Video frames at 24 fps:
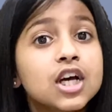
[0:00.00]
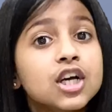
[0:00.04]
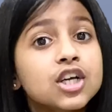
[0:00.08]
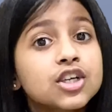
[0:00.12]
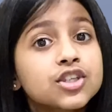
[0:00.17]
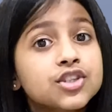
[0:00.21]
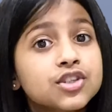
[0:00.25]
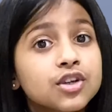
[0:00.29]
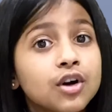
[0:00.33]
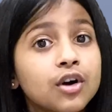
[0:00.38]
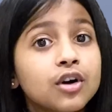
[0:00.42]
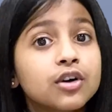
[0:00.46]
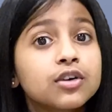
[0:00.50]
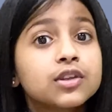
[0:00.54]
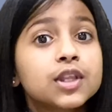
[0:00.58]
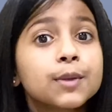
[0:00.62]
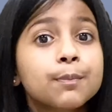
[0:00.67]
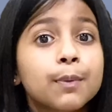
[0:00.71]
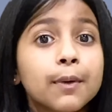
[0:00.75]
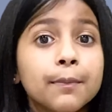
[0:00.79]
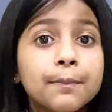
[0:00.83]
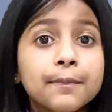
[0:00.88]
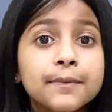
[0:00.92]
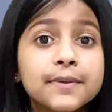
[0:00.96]
So the
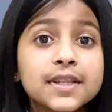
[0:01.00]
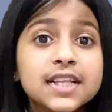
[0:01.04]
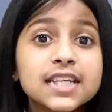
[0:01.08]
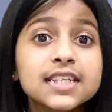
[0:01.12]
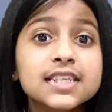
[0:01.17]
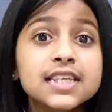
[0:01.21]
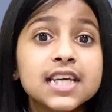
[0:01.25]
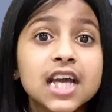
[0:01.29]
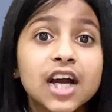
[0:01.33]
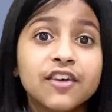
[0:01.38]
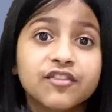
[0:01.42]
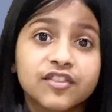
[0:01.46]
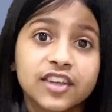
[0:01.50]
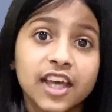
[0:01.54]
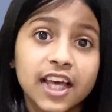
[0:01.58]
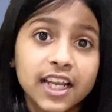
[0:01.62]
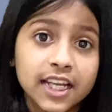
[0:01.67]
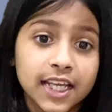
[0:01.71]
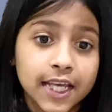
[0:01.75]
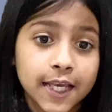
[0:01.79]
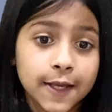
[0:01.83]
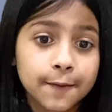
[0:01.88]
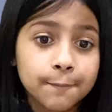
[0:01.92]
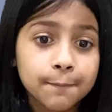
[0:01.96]
probability of
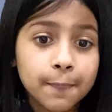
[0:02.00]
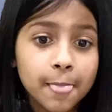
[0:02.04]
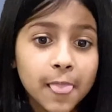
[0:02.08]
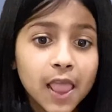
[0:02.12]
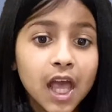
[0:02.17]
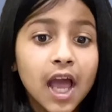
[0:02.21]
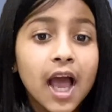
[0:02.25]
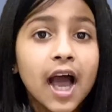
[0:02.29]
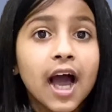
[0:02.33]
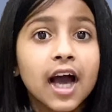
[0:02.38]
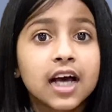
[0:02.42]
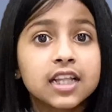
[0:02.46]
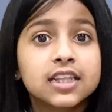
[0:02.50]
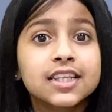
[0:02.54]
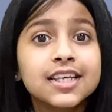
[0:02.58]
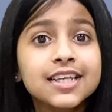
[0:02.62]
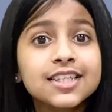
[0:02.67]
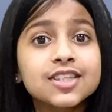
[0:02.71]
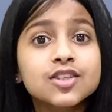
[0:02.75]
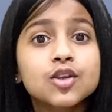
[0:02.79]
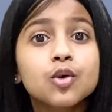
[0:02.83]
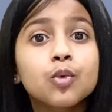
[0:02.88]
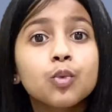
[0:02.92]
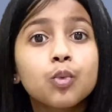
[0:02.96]
getting at
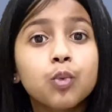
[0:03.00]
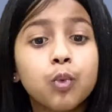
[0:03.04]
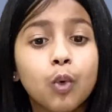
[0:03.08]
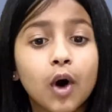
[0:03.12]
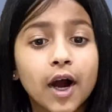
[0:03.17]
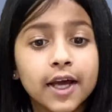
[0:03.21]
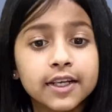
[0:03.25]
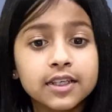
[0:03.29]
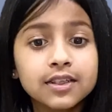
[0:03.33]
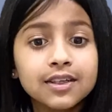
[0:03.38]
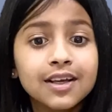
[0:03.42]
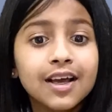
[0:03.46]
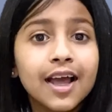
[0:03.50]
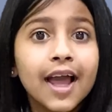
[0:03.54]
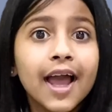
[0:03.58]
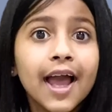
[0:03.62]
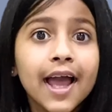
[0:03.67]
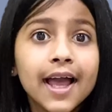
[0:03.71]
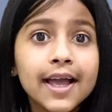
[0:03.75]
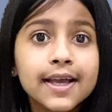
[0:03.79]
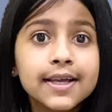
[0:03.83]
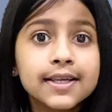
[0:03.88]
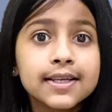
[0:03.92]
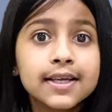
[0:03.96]
least one
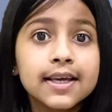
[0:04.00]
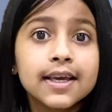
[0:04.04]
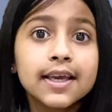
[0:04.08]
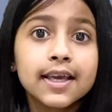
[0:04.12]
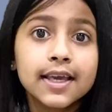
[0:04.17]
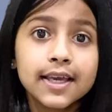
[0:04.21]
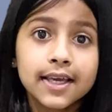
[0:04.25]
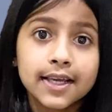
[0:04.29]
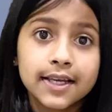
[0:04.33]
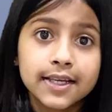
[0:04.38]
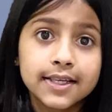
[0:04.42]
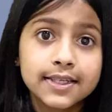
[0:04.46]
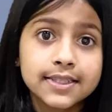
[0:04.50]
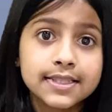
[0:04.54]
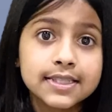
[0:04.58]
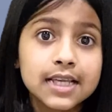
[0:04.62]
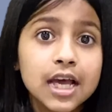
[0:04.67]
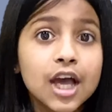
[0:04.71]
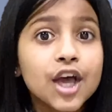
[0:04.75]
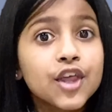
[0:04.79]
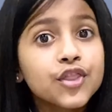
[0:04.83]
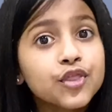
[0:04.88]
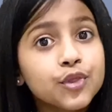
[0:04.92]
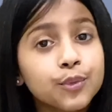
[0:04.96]
head is
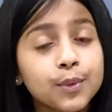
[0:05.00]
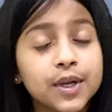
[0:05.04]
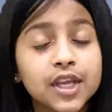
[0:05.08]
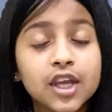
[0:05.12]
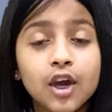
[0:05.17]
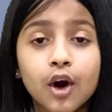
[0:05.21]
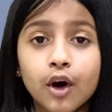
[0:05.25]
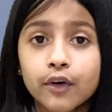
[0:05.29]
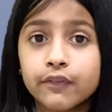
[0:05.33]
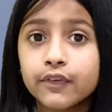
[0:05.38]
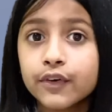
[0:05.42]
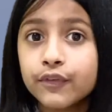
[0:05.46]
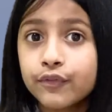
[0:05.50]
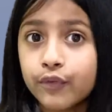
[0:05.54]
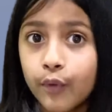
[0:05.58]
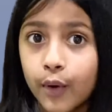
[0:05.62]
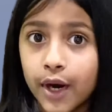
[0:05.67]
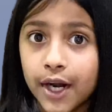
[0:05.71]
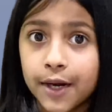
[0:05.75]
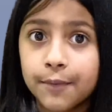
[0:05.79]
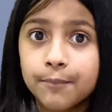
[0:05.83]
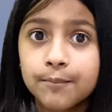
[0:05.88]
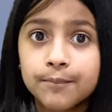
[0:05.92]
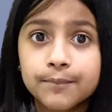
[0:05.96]
three over
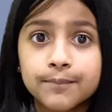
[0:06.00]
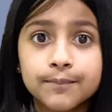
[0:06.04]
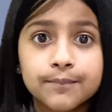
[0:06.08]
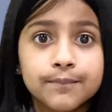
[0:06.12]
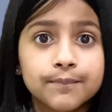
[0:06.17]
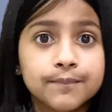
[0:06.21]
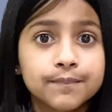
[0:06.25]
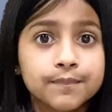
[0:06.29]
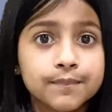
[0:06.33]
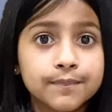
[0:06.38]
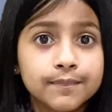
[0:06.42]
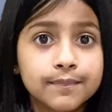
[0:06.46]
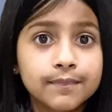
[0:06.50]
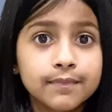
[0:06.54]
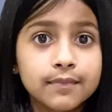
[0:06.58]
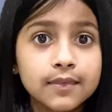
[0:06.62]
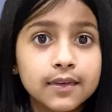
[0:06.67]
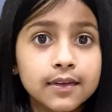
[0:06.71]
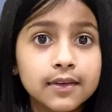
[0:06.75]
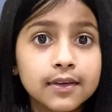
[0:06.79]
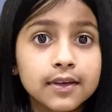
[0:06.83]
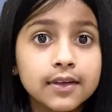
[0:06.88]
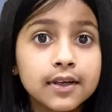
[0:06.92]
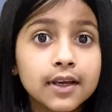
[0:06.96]
four.
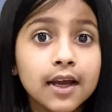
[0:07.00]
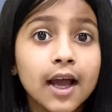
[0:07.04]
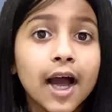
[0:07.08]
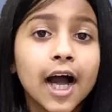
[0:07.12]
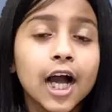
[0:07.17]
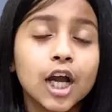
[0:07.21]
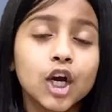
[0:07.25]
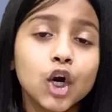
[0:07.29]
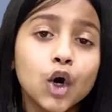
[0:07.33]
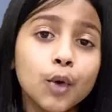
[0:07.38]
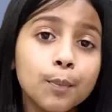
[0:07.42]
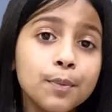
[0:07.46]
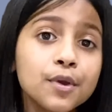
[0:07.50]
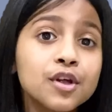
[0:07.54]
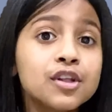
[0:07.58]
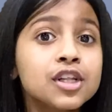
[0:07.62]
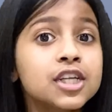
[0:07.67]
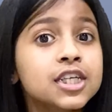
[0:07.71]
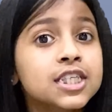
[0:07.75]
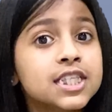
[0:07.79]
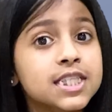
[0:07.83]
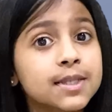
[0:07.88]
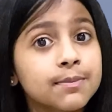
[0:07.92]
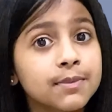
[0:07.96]
I hope you
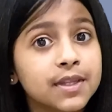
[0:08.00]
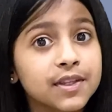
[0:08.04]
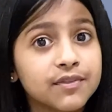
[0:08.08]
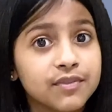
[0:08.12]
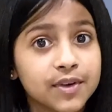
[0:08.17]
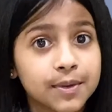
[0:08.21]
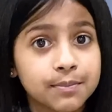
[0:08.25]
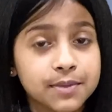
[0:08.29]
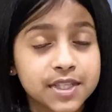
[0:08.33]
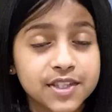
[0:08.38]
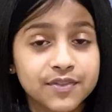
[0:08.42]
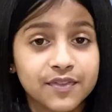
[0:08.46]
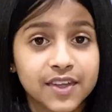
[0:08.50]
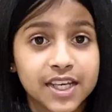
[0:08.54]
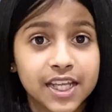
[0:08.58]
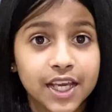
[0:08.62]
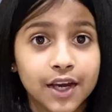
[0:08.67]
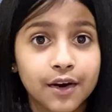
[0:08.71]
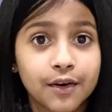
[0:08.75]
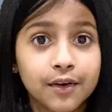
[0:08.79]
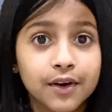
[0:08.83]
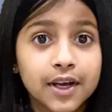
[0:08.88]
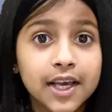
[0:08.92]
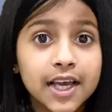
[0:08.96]
learned something from this
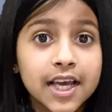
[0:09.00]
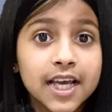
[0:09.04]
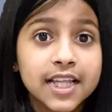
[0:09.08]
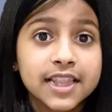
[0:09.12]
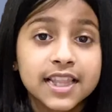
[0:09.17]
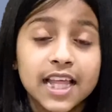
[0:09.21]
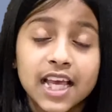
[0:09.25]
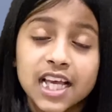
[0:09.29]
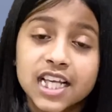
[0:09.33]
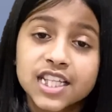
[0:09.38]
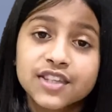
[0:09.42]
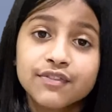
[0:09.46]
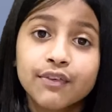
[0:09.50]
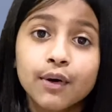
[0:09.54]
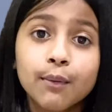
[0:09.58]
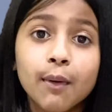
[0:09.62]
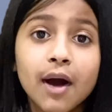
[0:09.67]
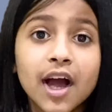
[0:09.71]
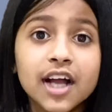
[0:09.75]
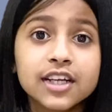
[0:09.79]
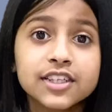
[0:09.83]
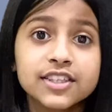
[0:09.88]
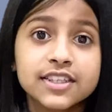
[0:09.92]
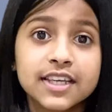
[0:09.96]
video. Thanks for
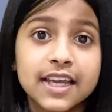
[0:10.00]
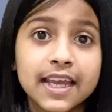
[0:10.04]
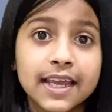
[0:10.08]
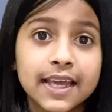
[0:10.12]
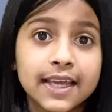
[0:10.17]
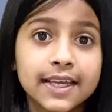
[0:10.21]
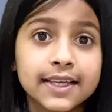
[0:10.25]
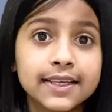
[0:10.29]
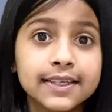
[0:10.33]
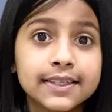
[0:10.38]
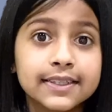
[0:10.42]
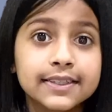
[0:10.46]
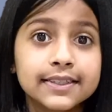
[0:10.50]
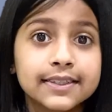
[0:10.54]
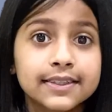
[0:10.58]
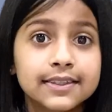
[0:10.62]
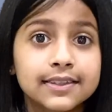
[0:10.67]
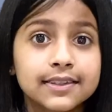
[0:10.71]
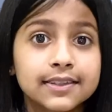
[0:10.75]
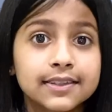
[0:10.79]
watching!